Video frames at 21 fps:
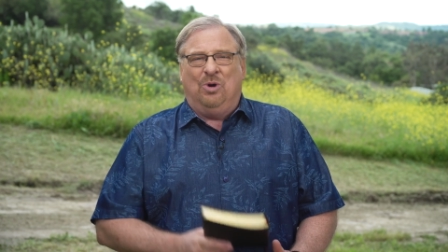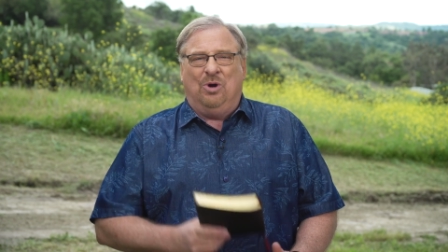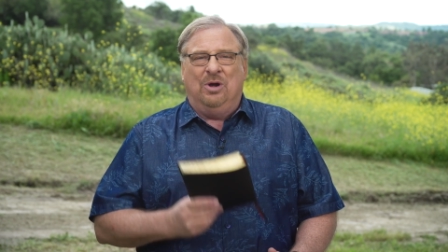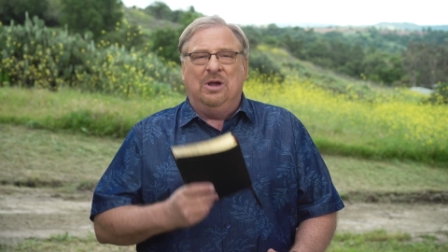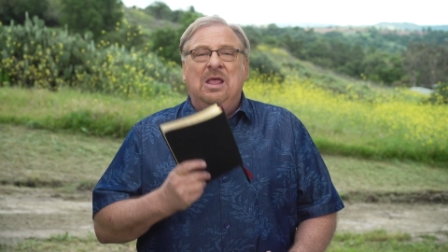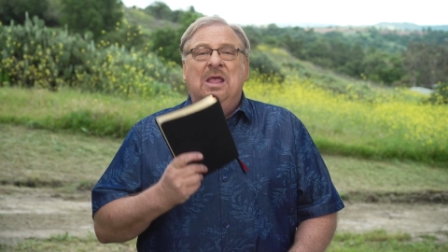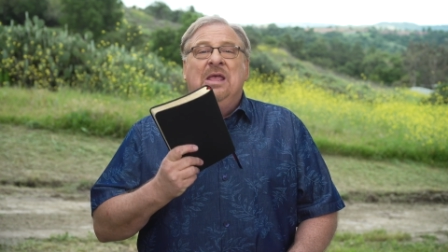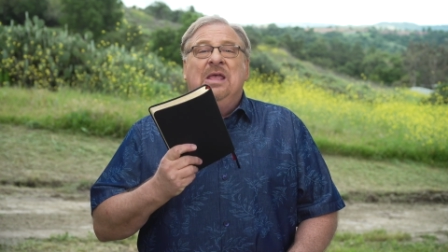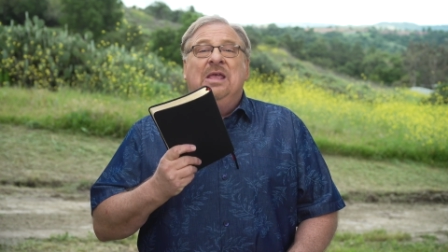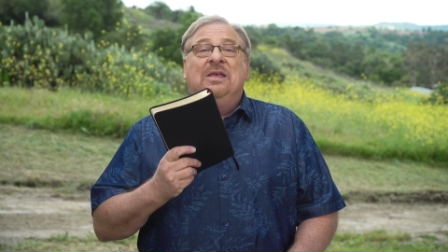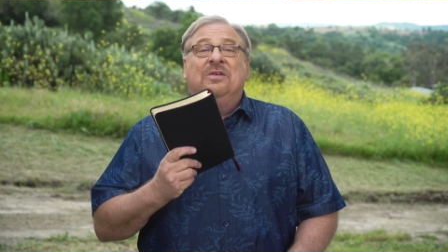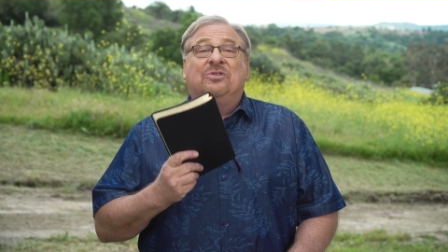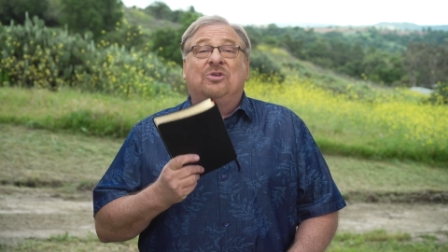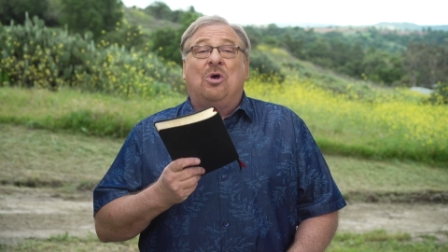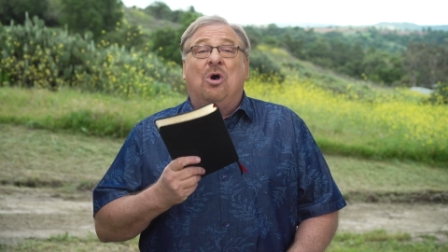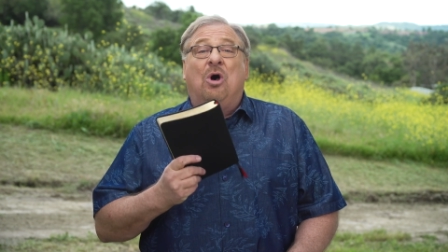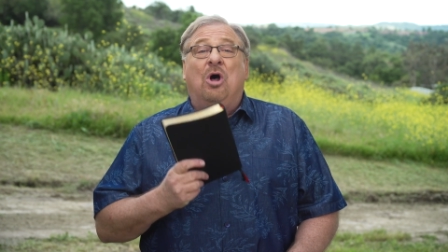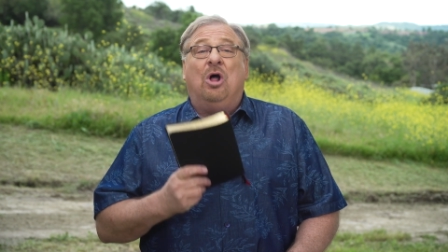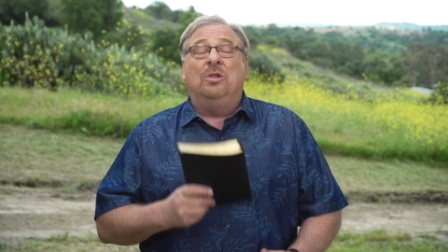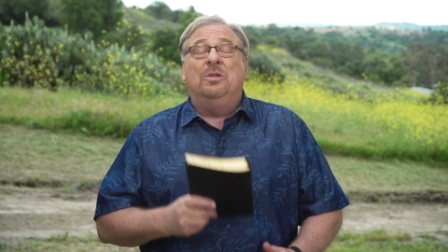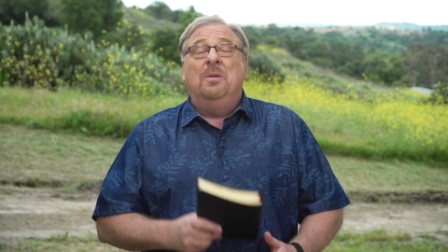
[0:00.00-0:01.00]
word is
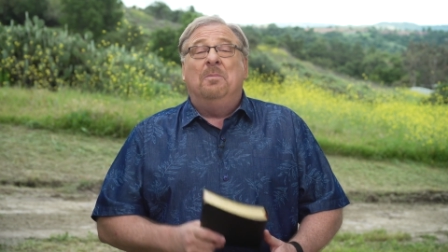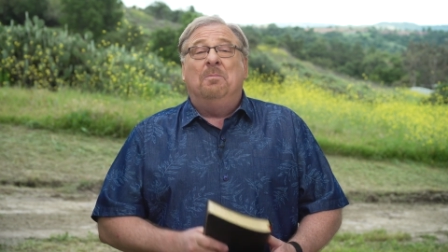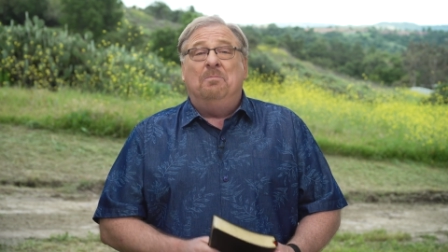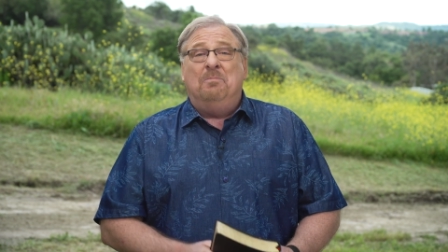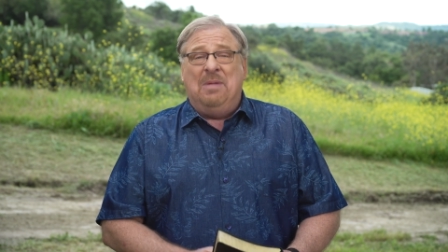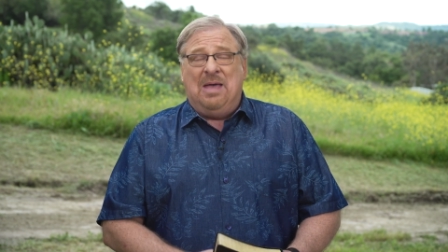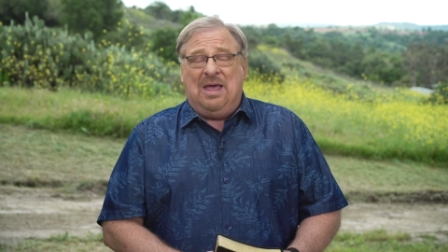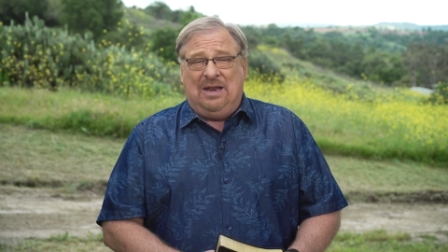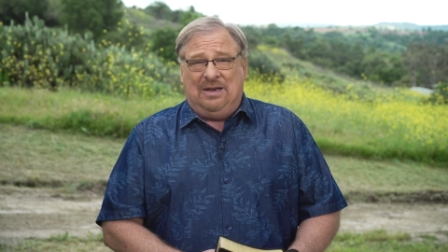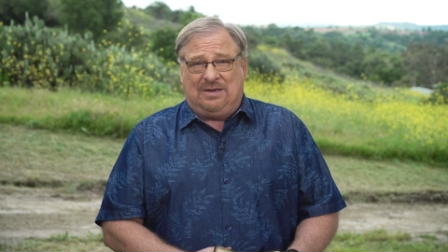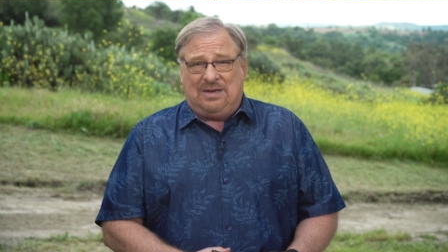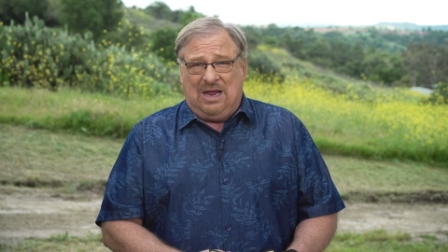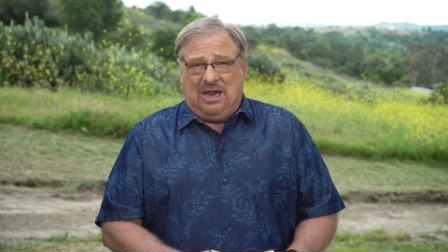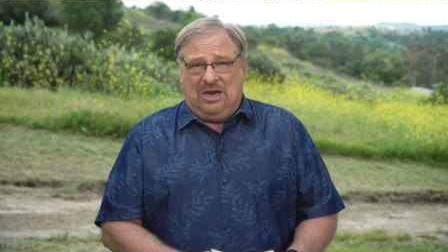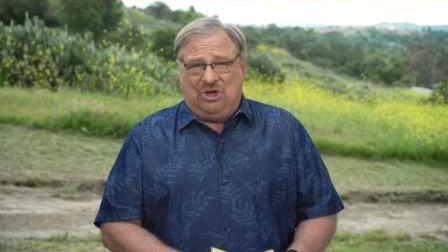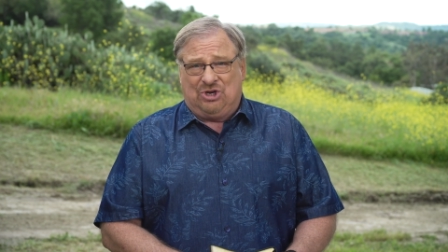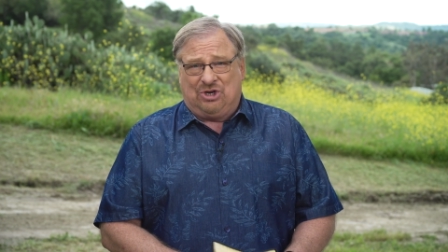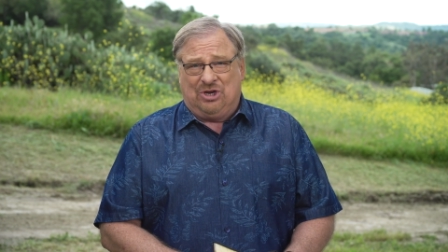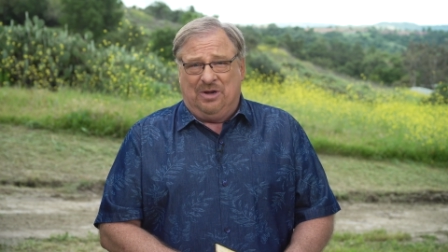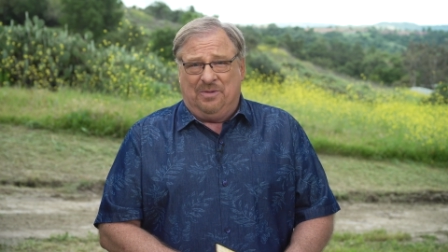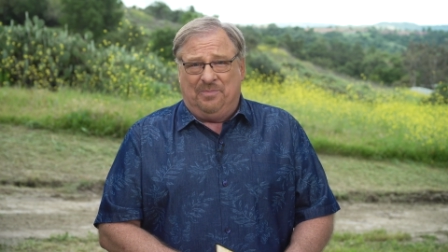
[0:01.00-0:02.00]
called
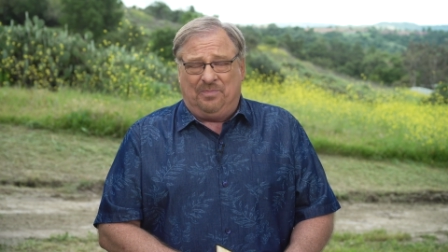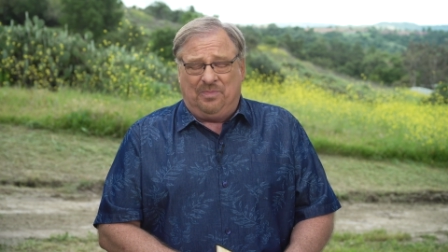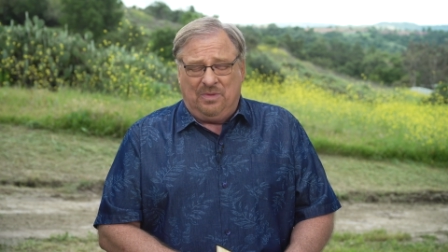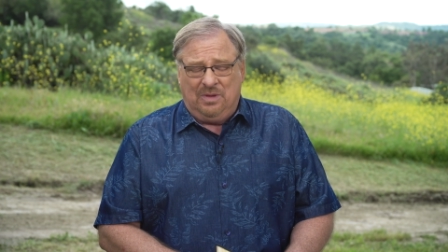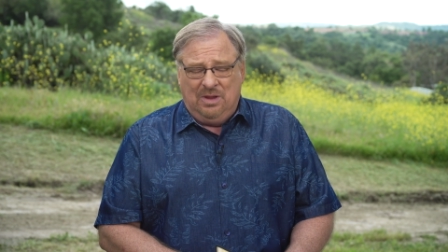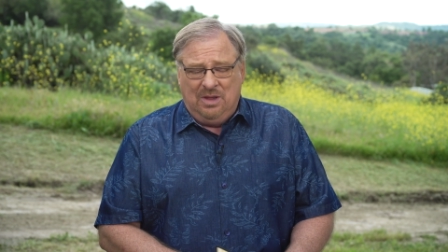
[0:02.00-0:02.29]
meditation.